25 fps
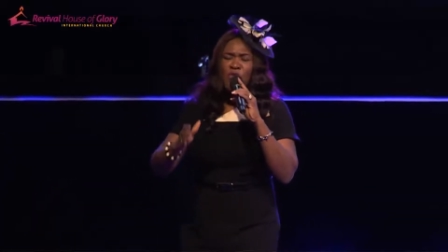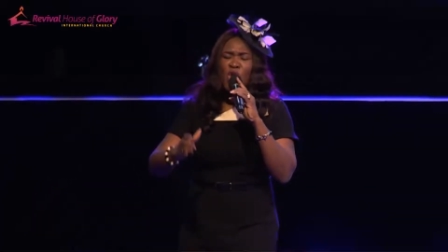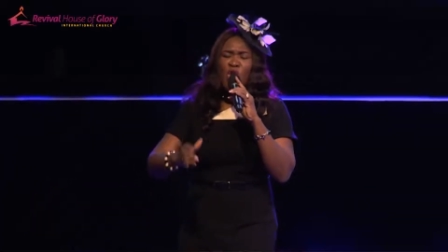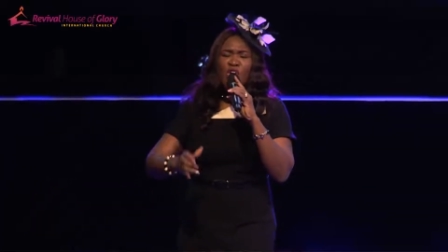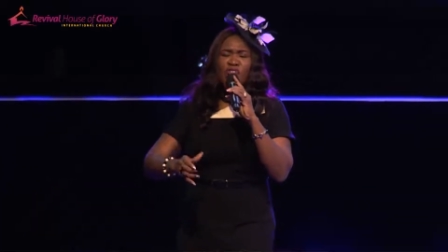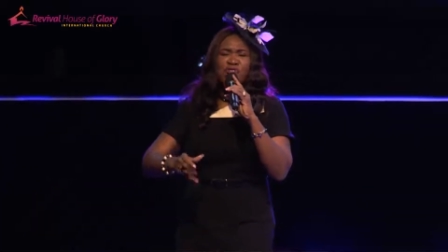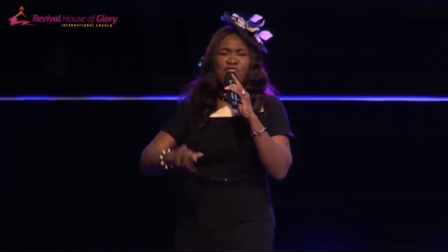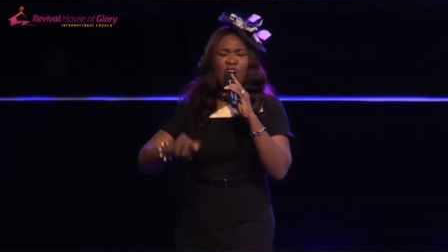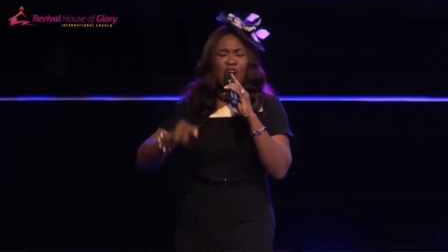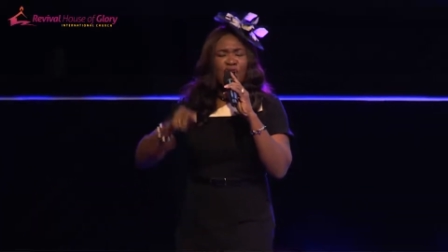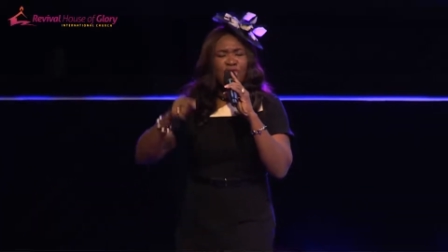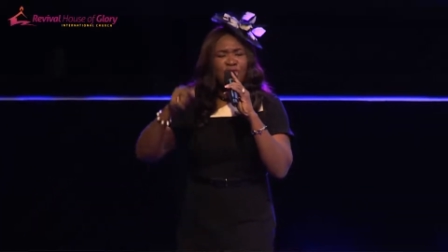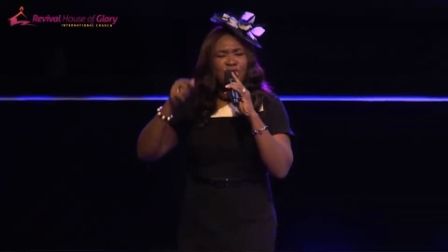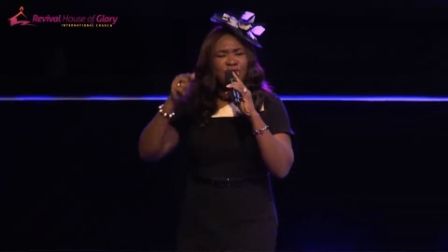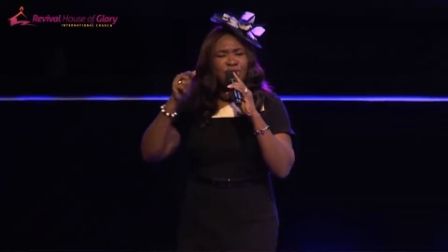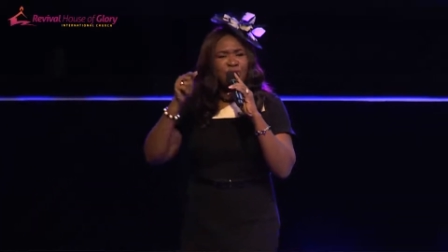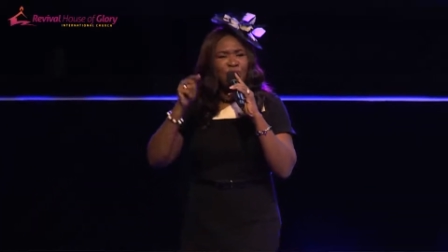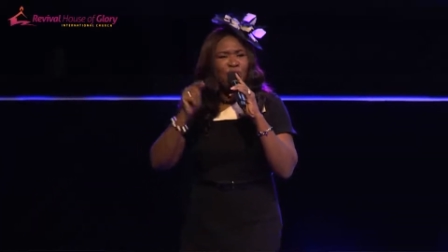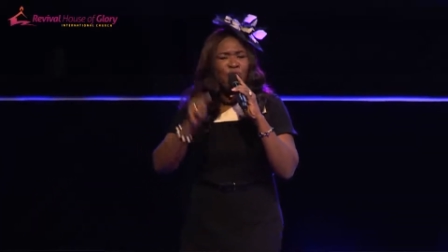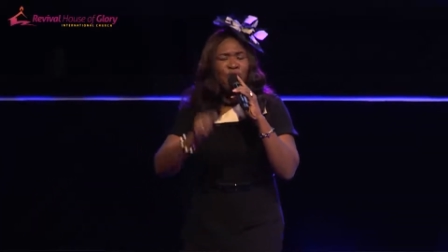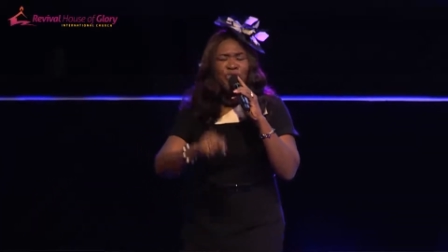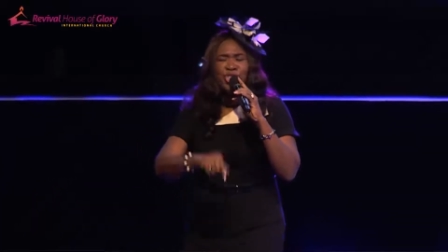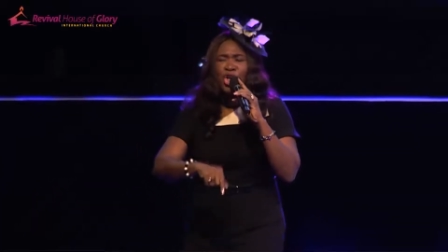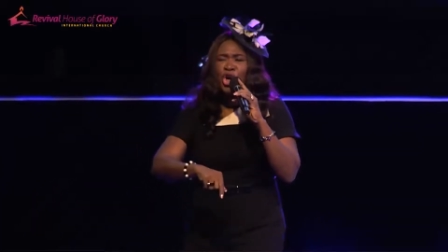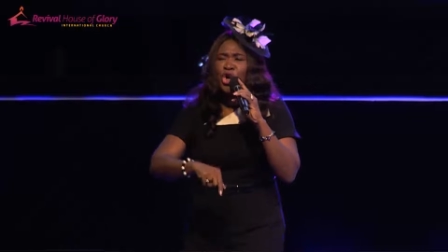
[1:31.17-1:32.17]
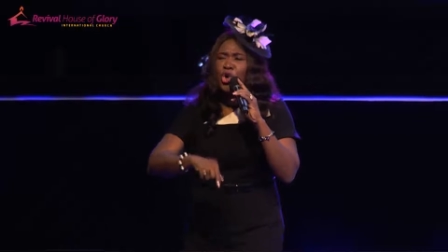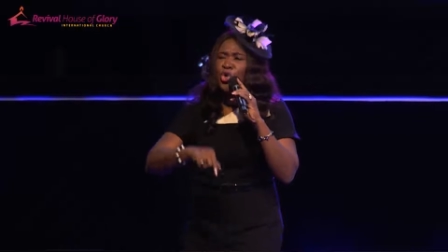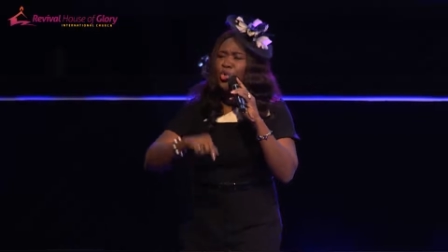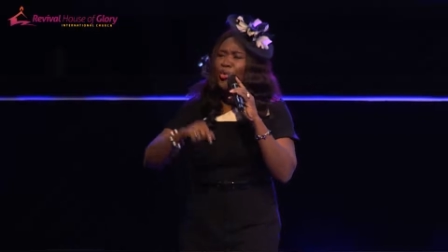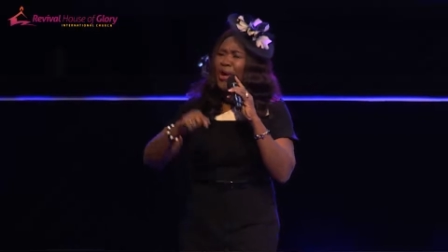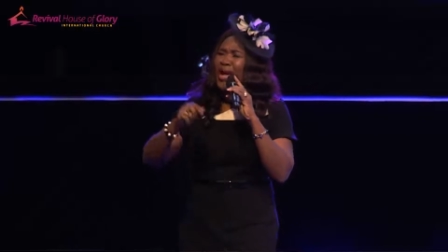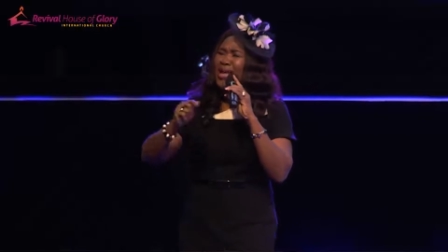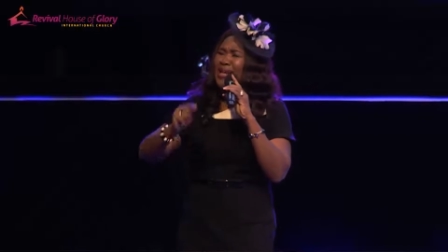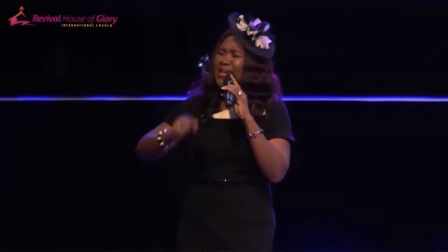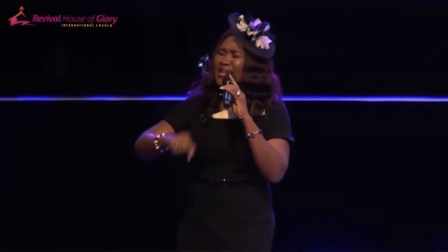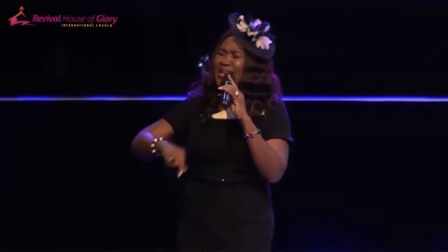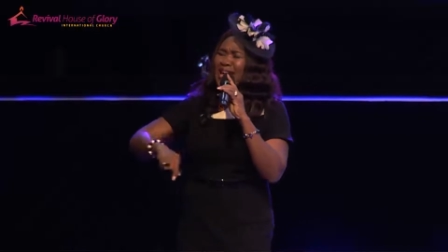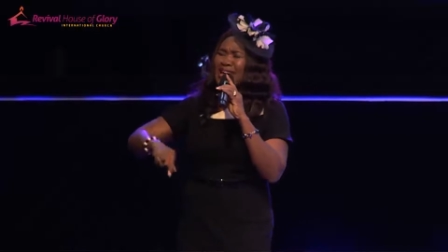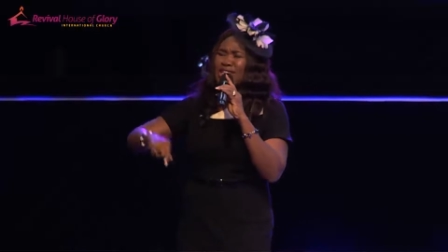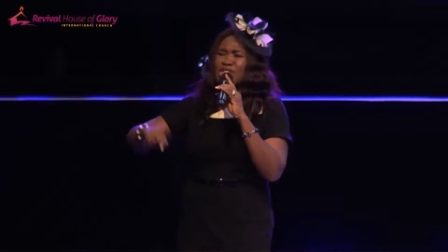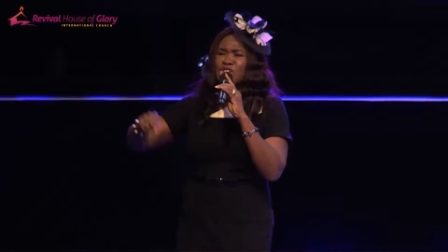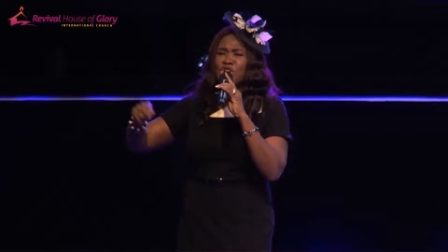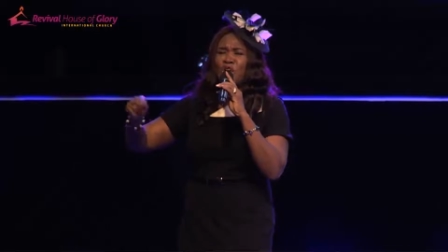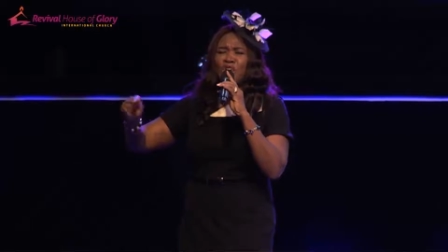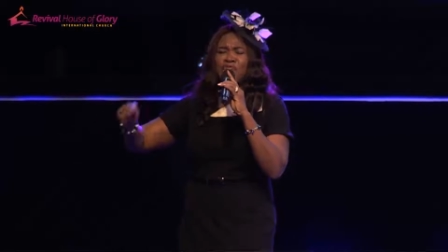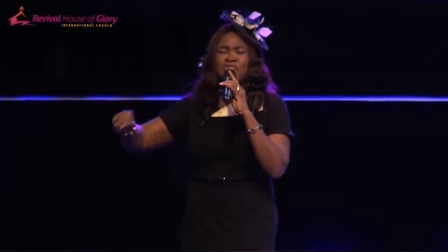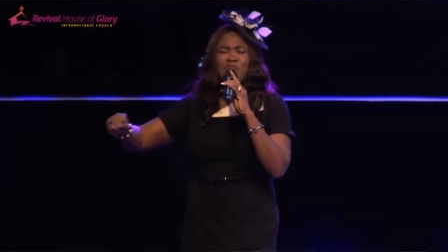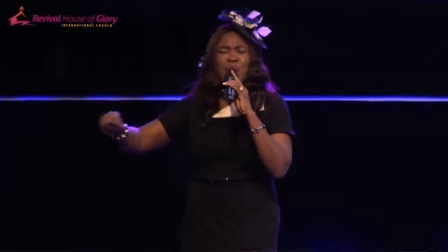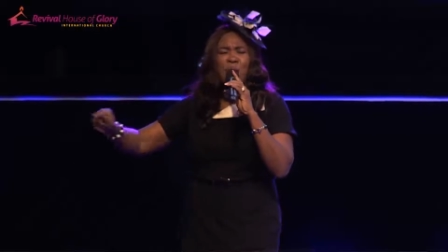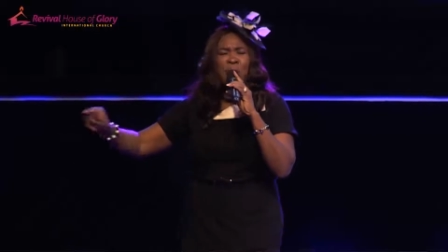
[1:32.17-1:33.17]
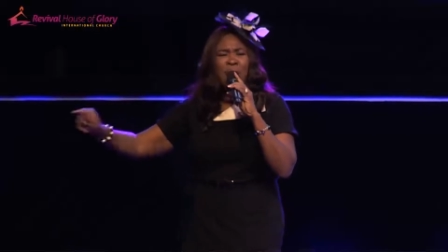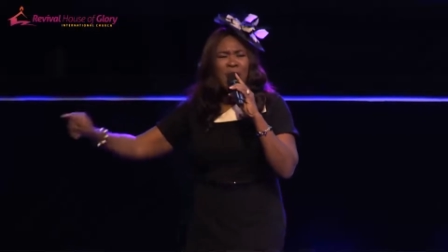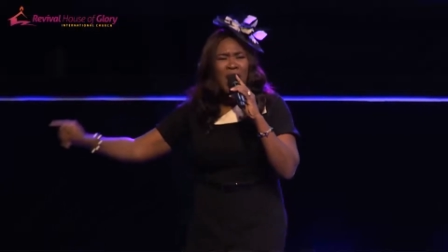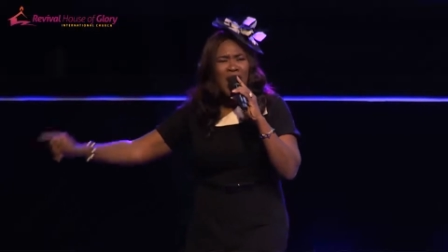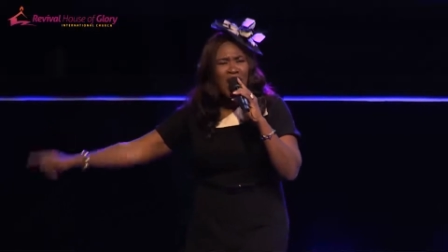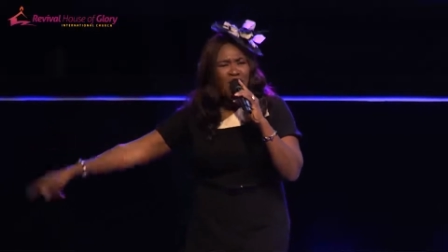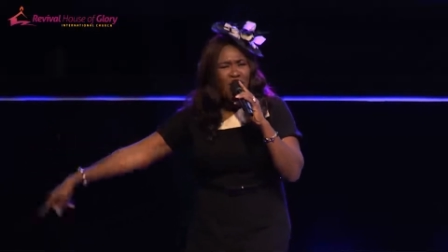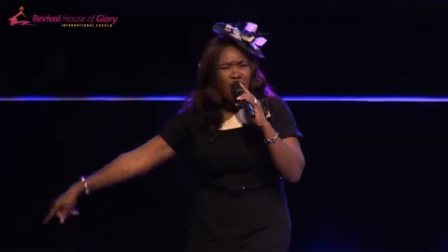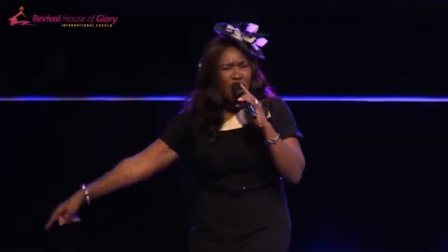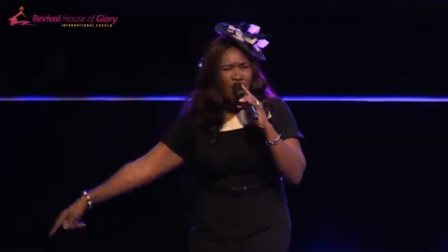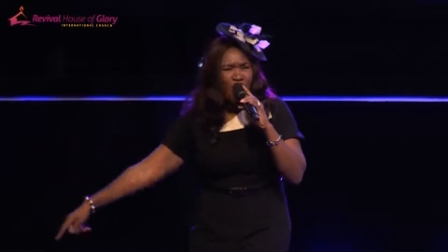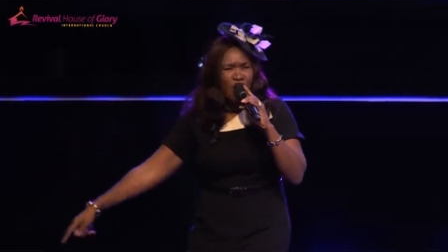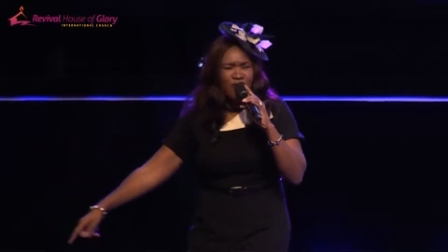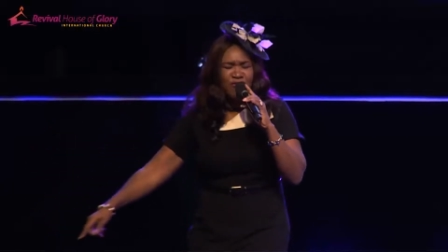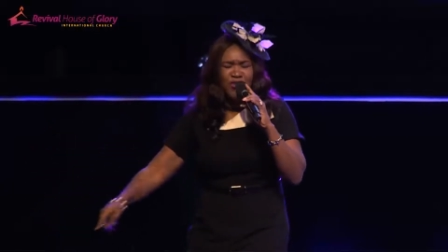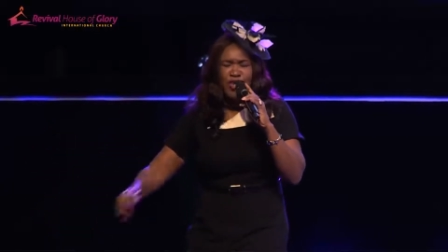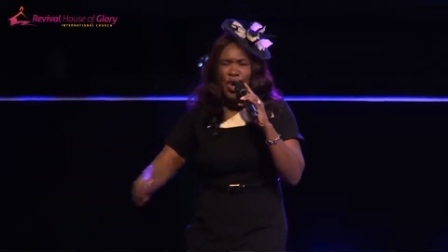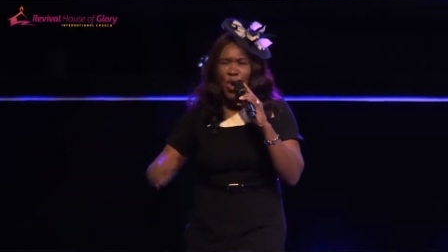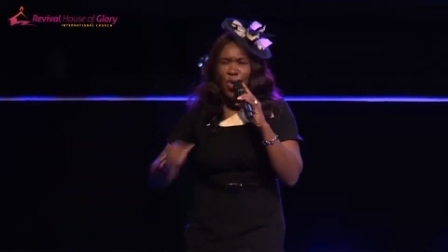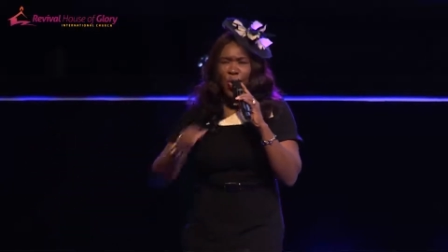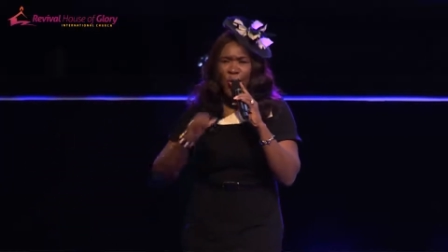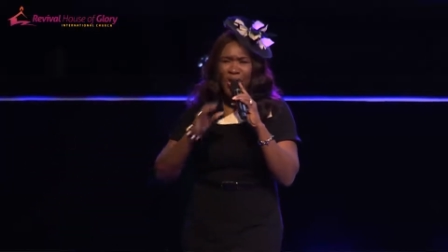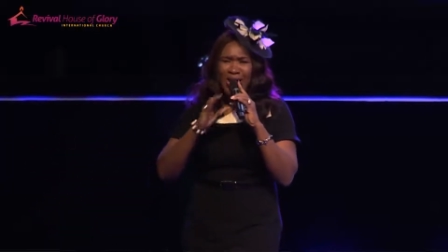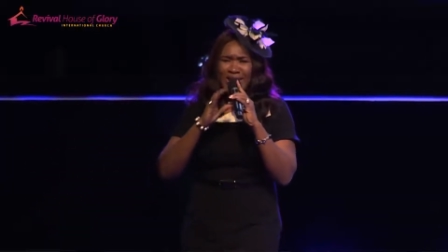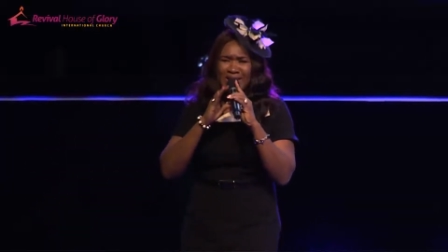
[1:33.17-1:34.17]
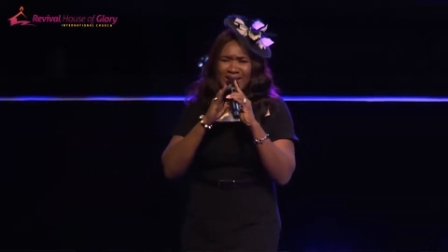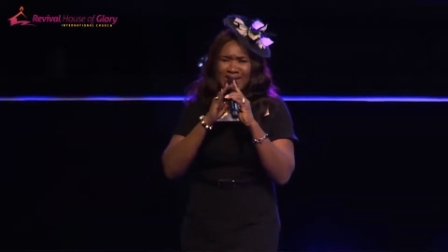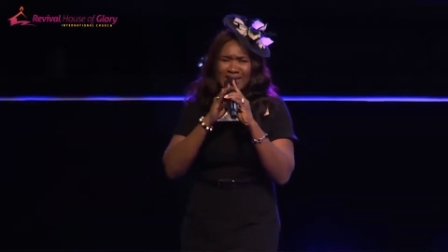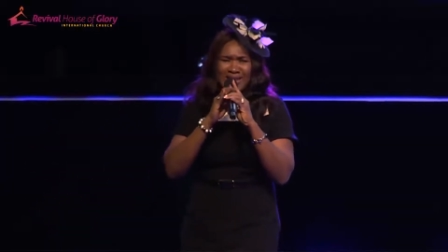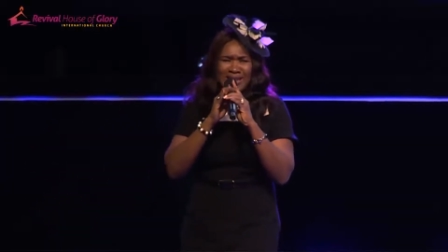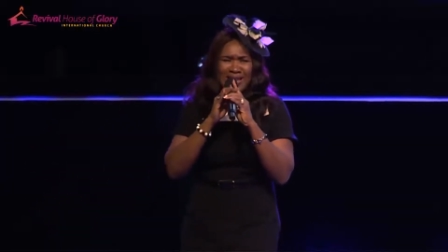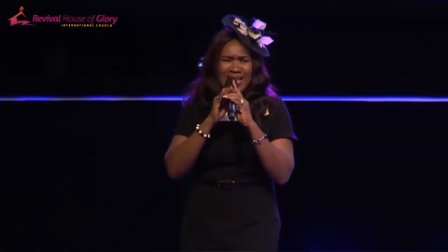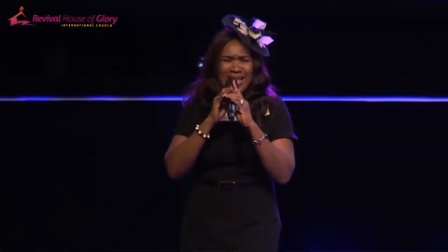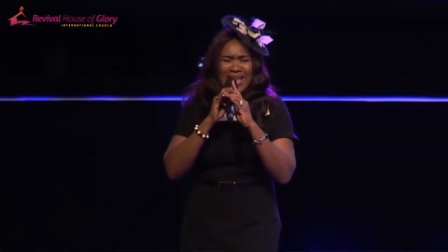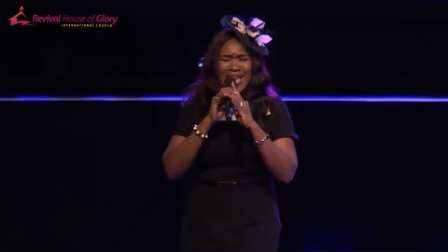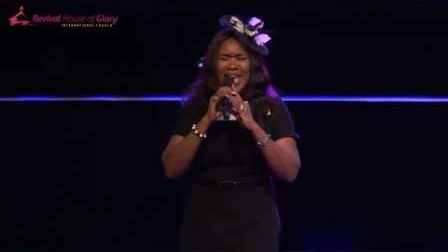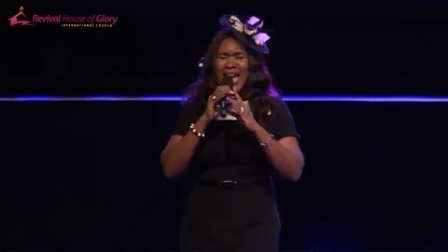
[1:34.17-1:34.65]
For through the greatness of the power of your word,